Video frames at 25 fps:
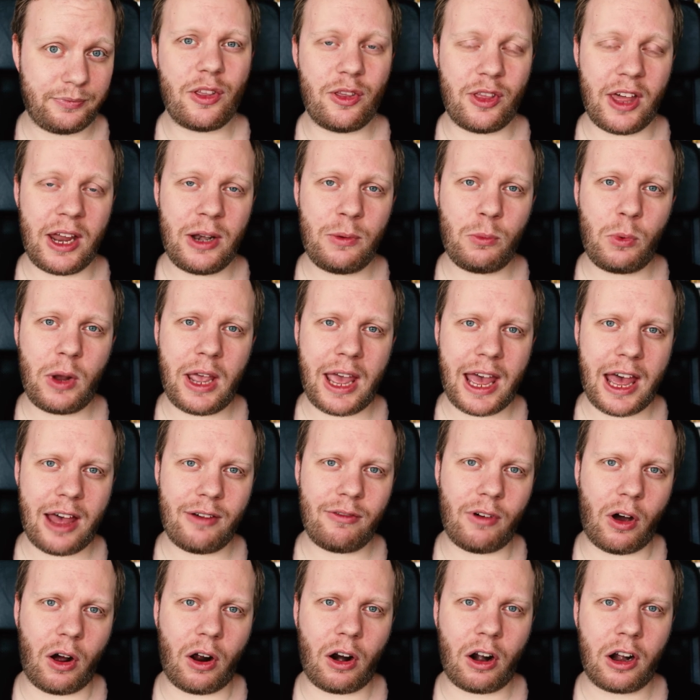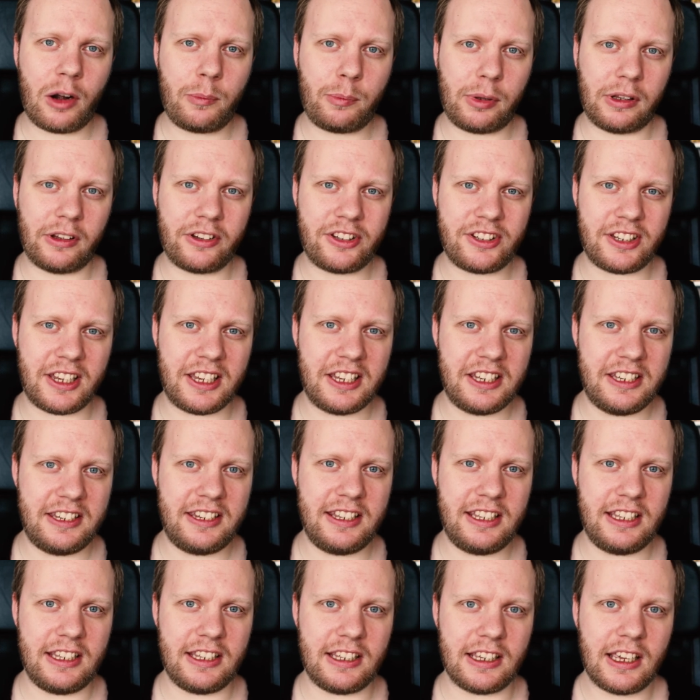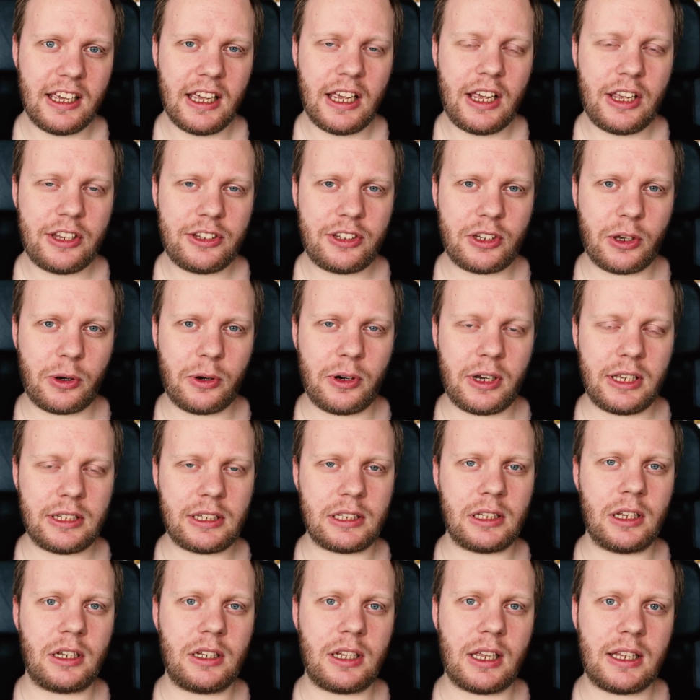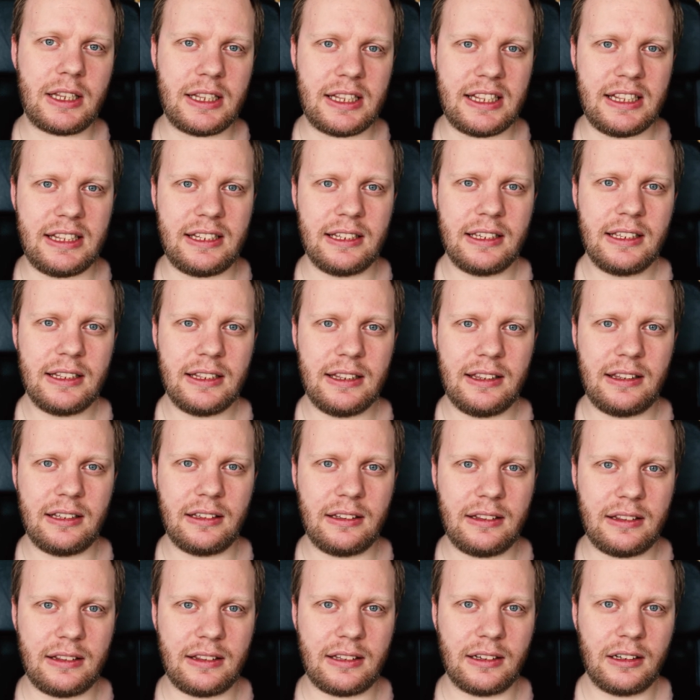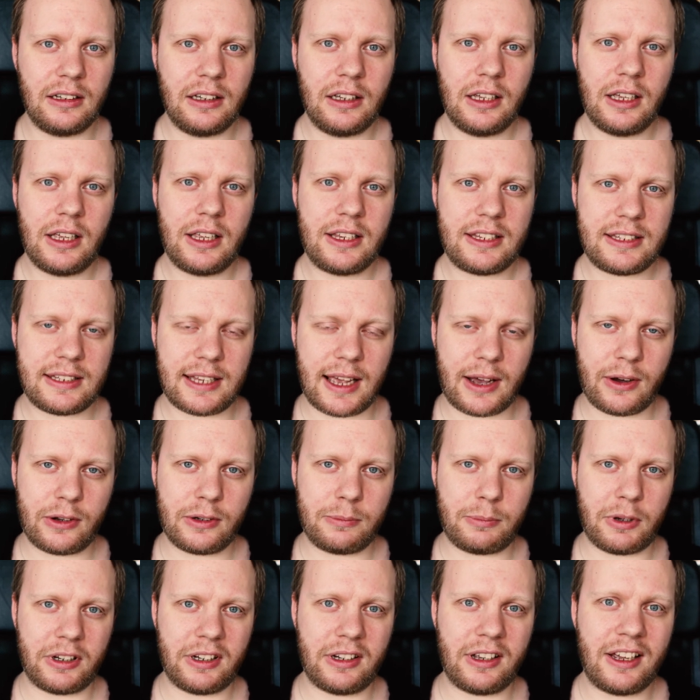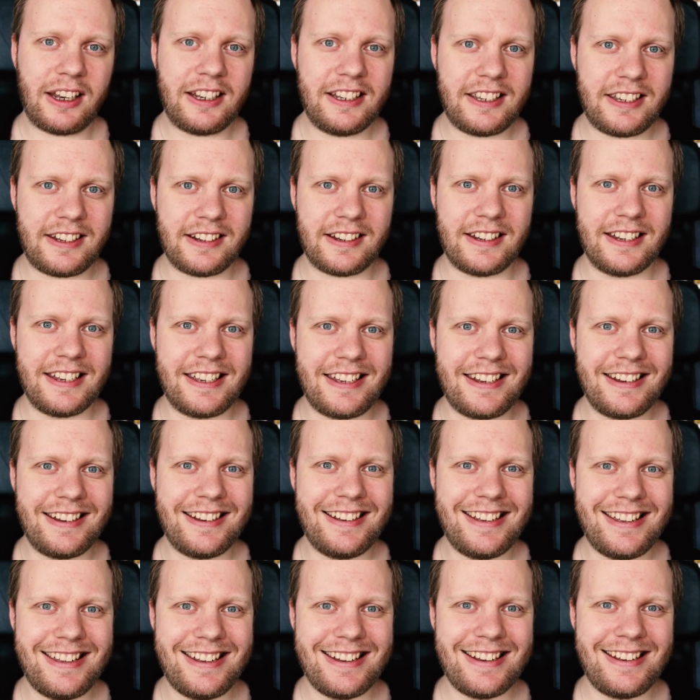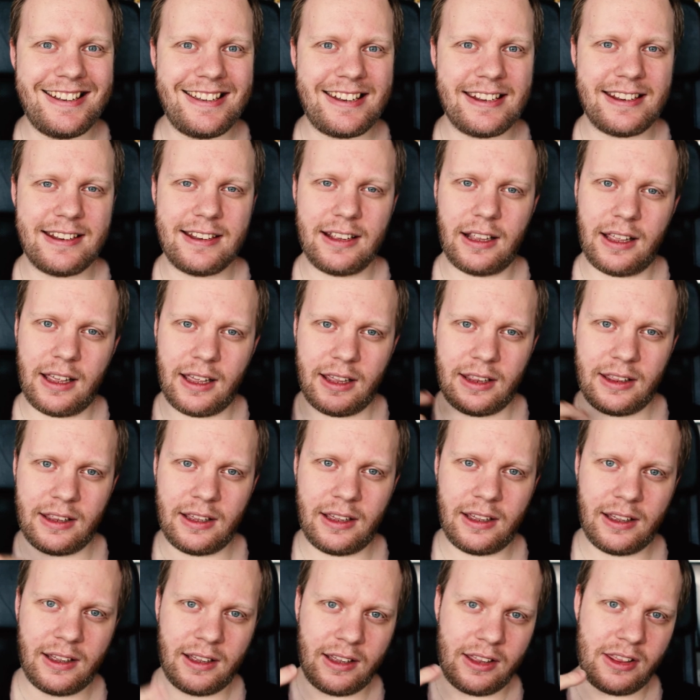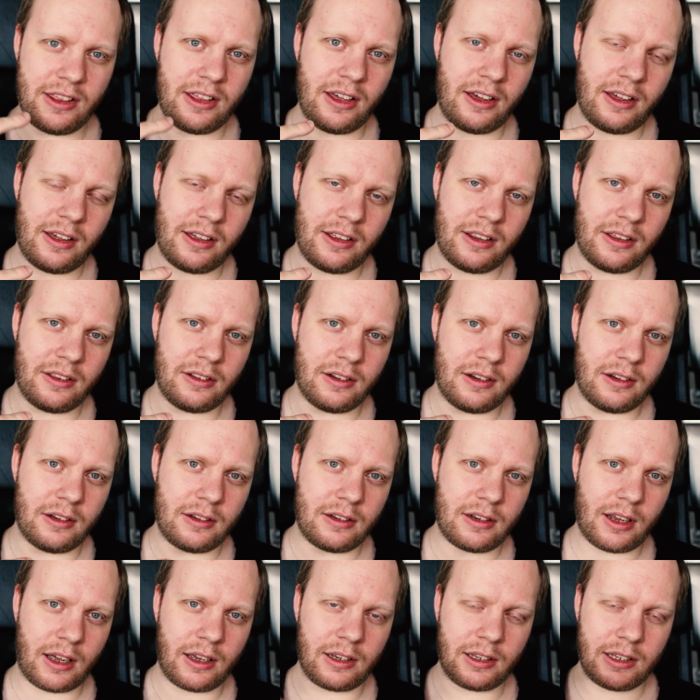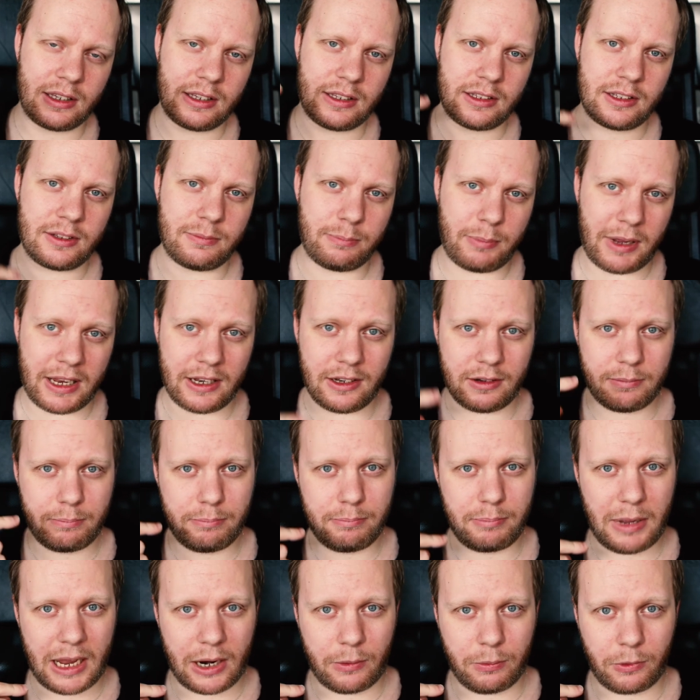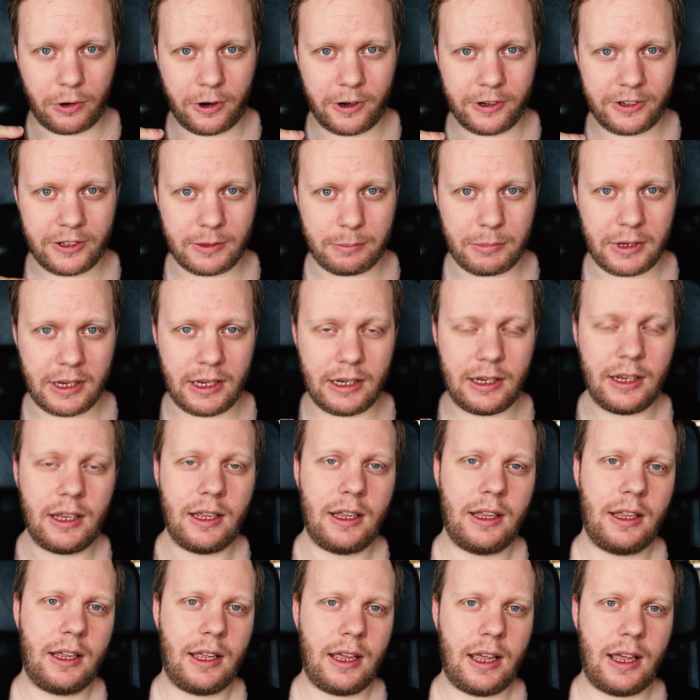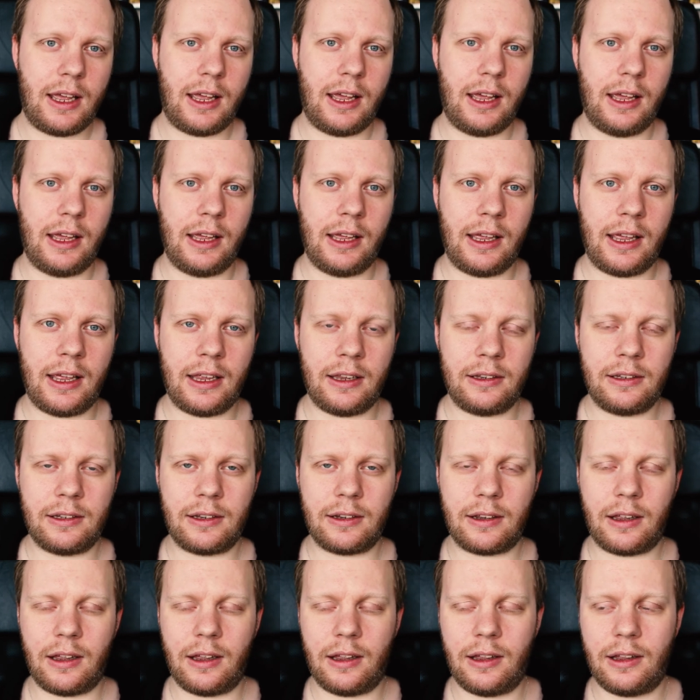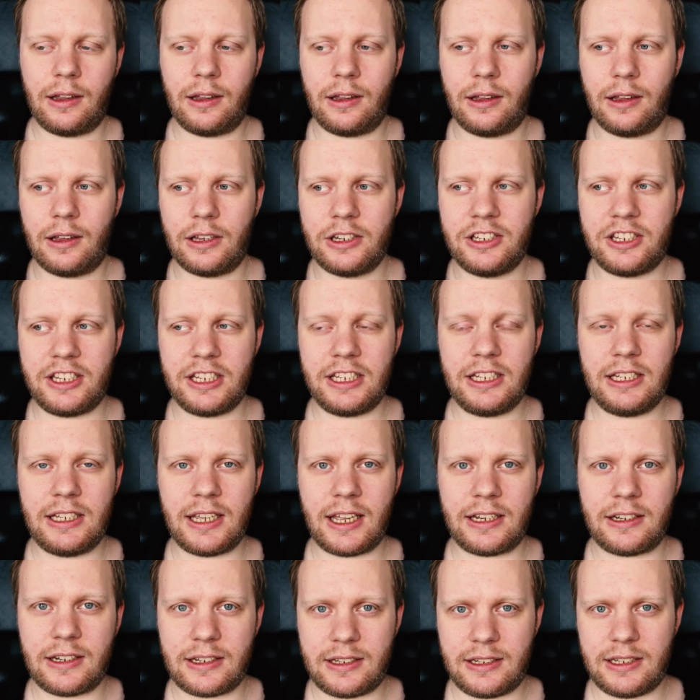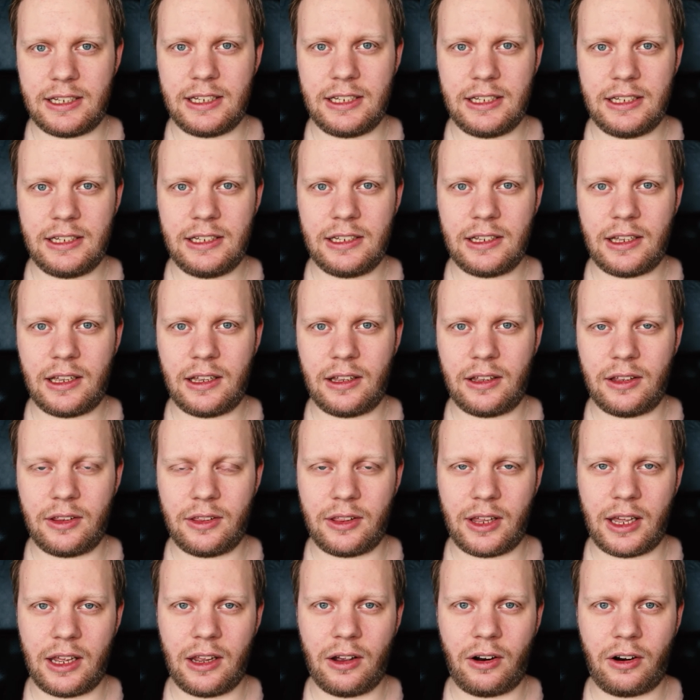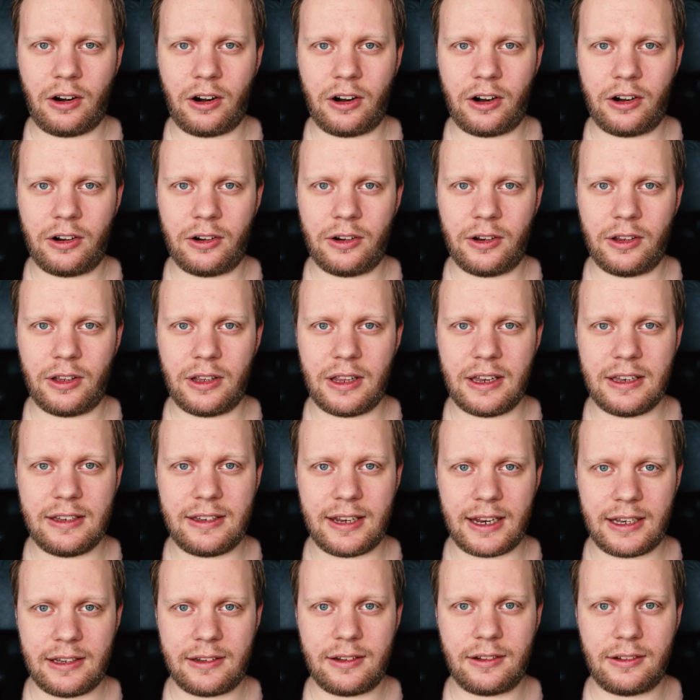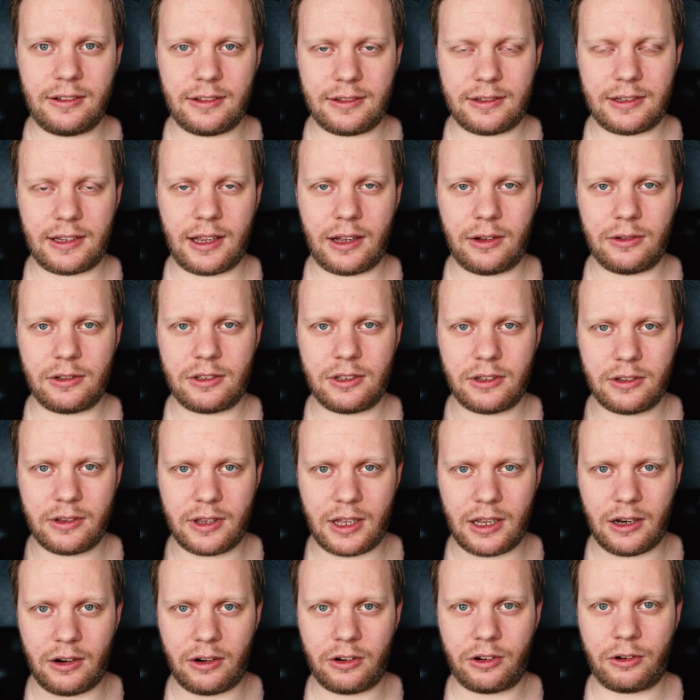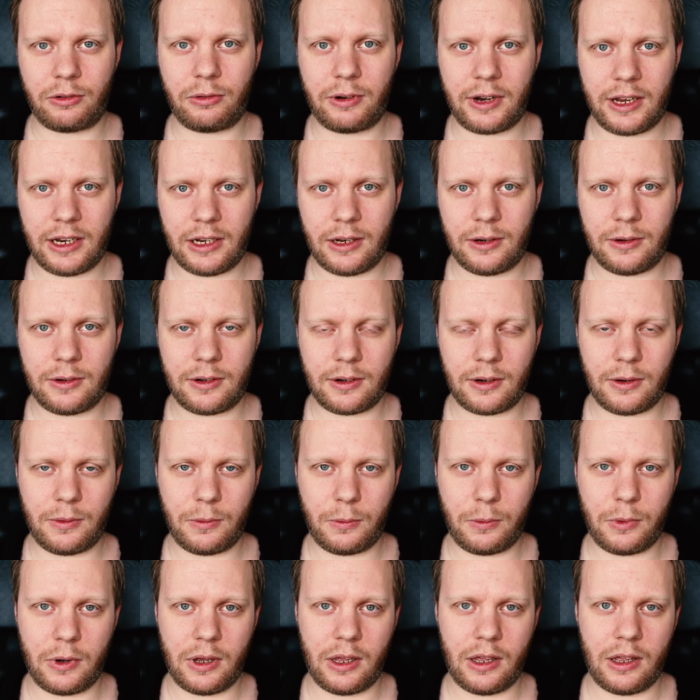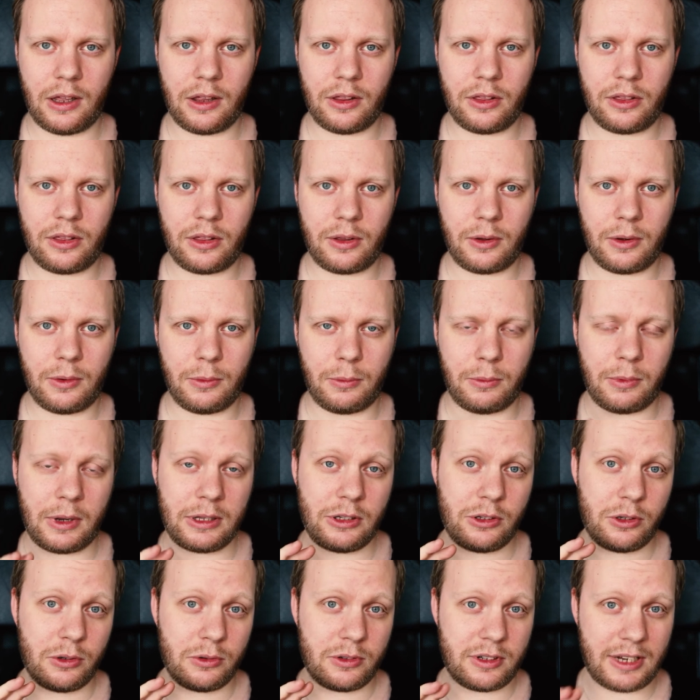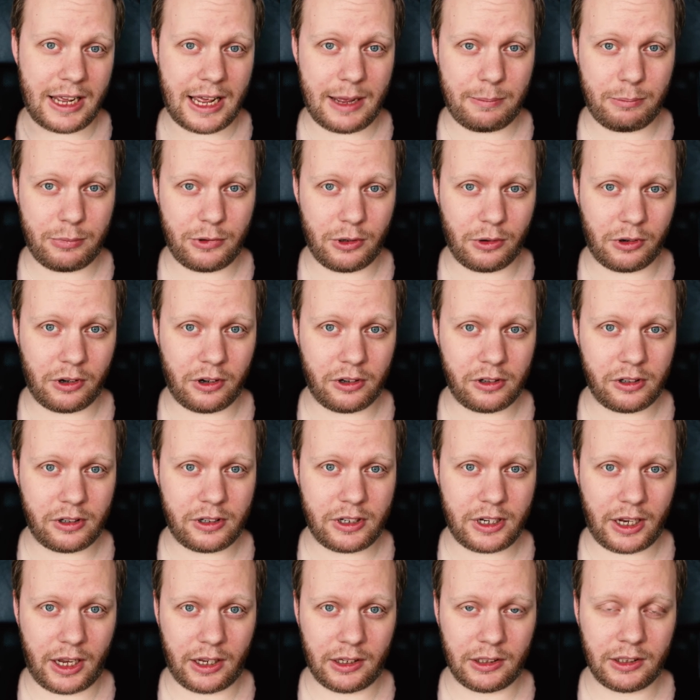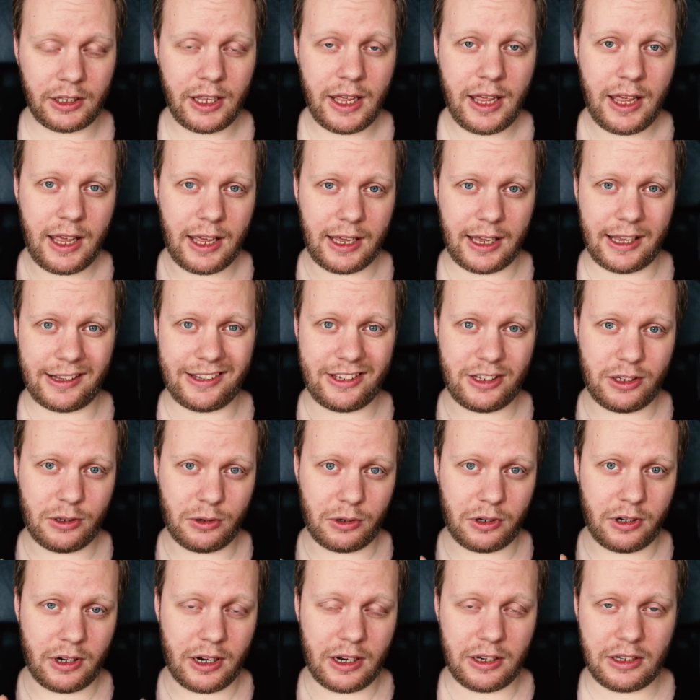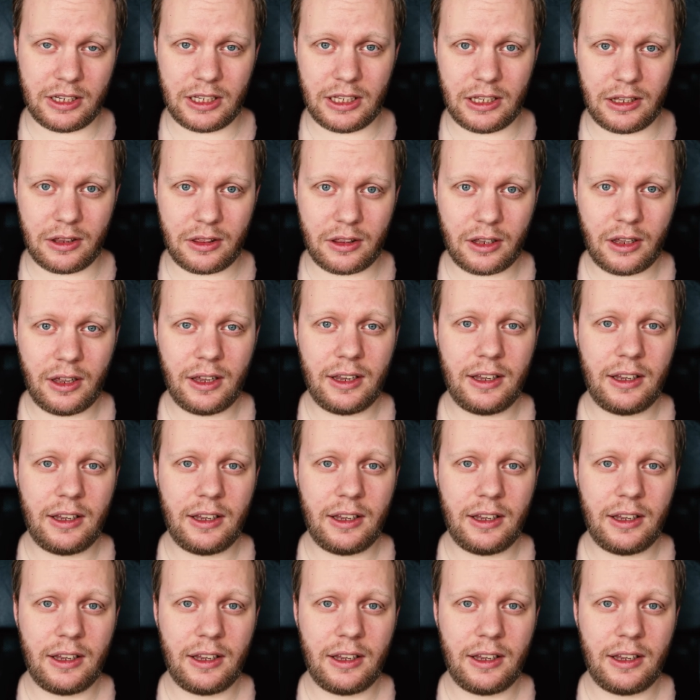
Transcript: Then we have r plus d, so it's not a d d d sound but a d d d d. Uh, the, the the tongue is bent backwards a bit. Uh, and uh, a D and a T, they are dental sounds, so they are created with uh, when you tap your tongue against your teeth.